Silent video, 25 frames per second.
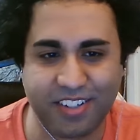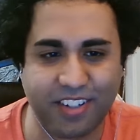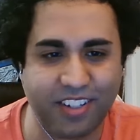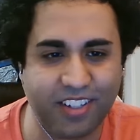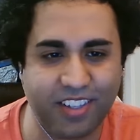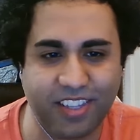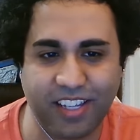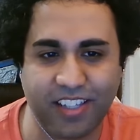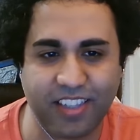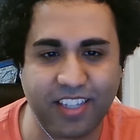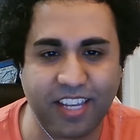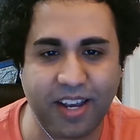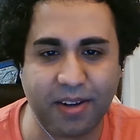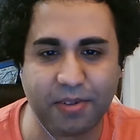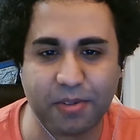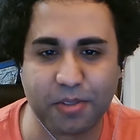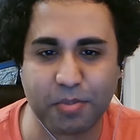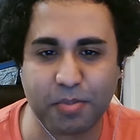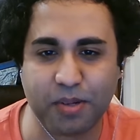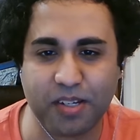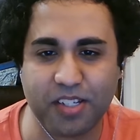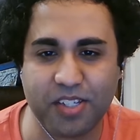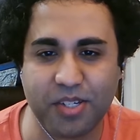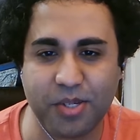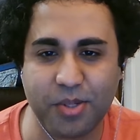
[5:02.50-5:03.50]
That was
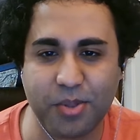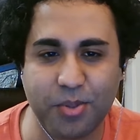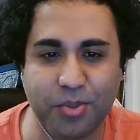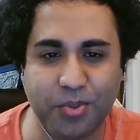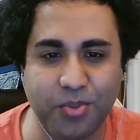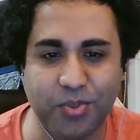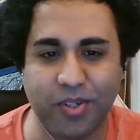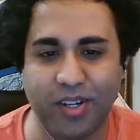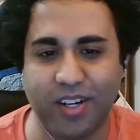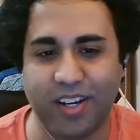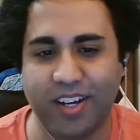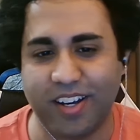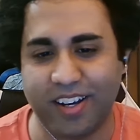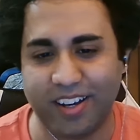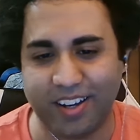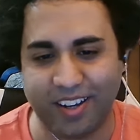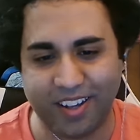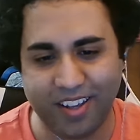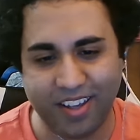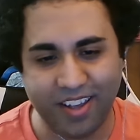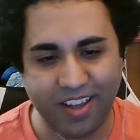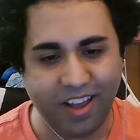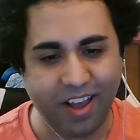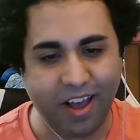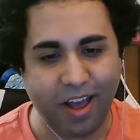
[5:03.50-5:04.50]
my two
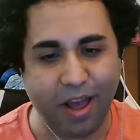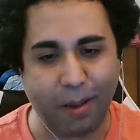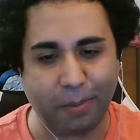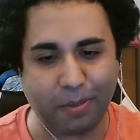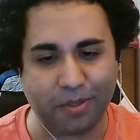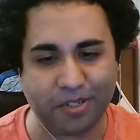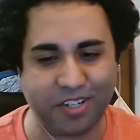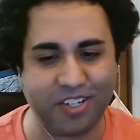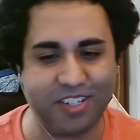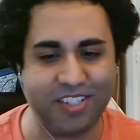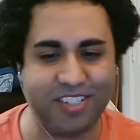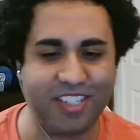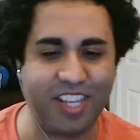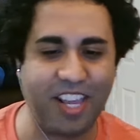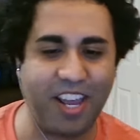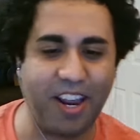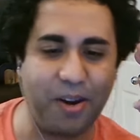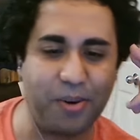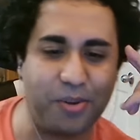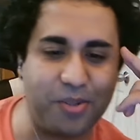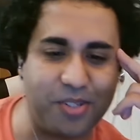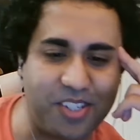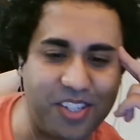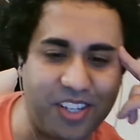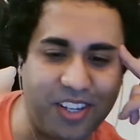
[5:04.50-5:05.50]
options that I
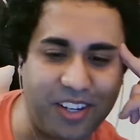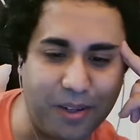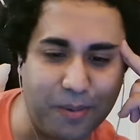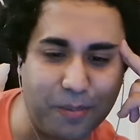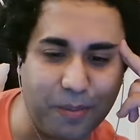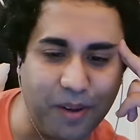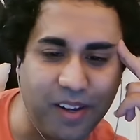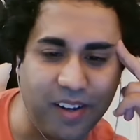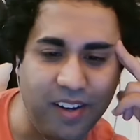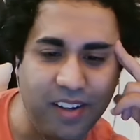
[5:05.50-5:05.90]
was thinking about.